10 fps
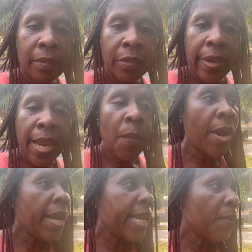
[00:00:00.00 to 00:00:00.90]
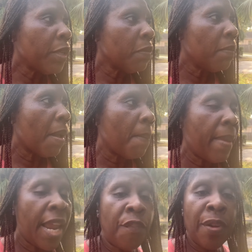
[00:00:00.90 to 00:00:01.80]
Right, whether he was
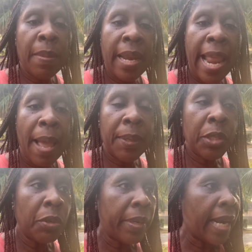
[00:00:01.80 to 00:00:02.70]
made from a laboratory,